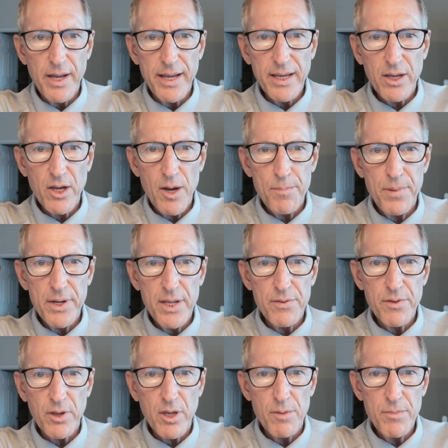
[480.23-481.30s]
a company
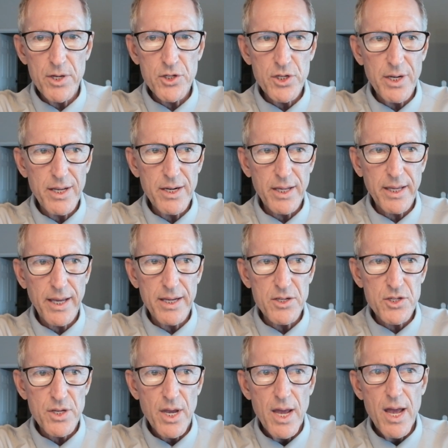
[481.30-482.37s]
the Commission
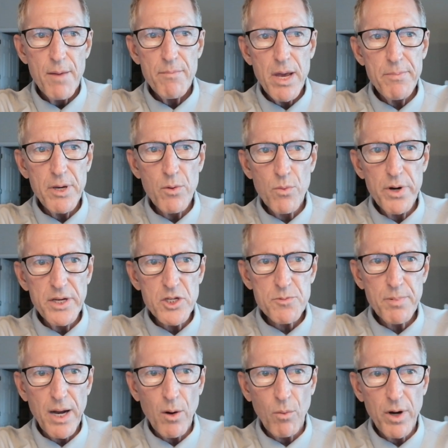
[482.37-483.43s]
indicates may be reached
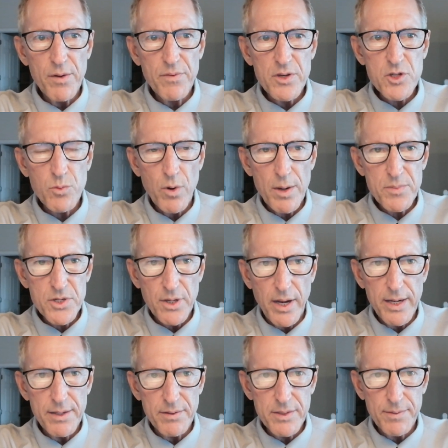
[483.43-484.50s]
by way of this
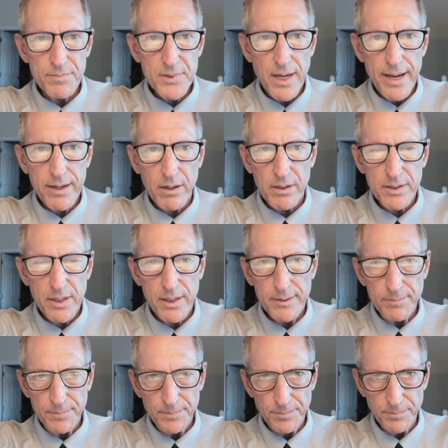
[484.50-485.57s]
website titled
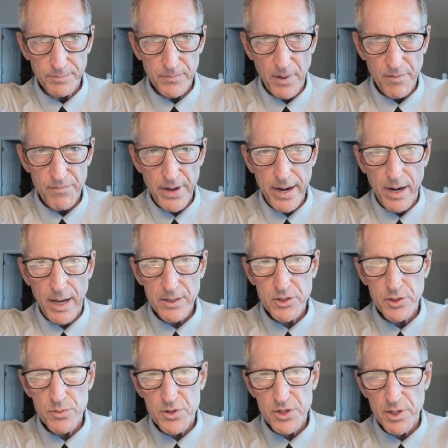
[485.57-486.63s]

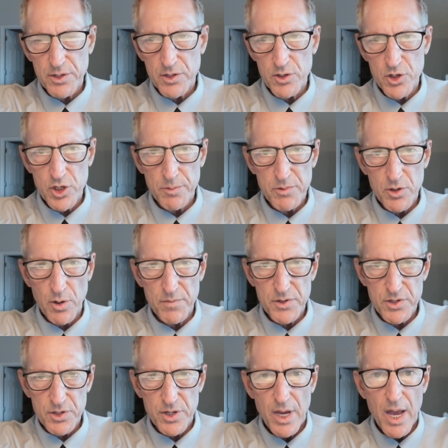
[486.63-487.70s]
VanUATU Citizenship
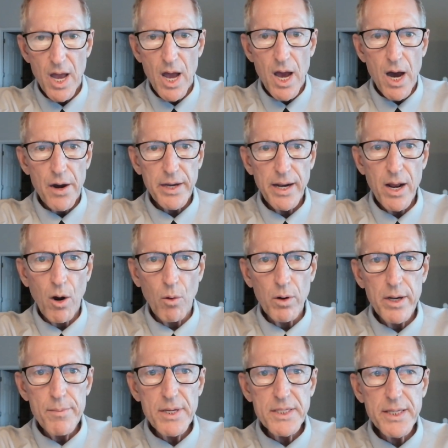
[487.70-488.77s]
Services. Okay, now
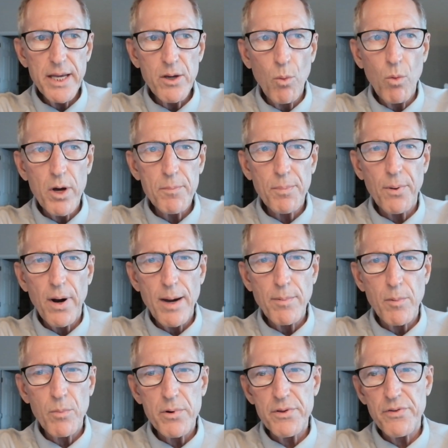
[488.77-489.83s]
let me tell you one
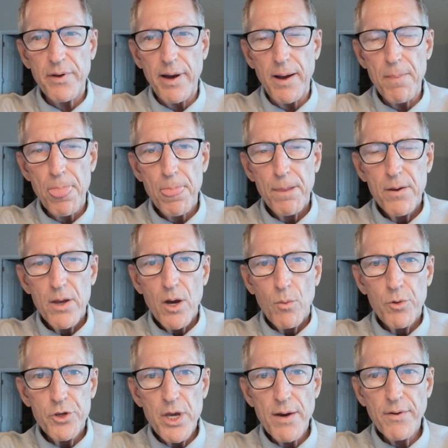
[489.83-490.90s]
problem with that.
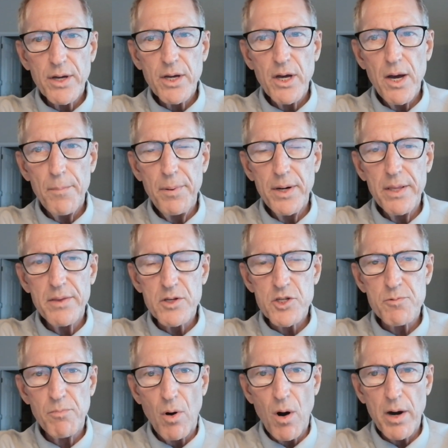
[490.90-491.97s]
When you have a company
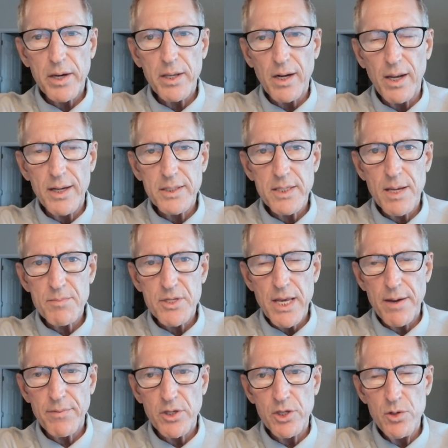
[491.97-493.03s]
that's marketing, a lot of times they
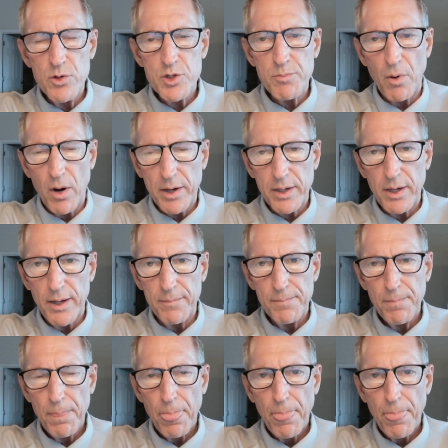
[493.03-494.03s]
have a huge markup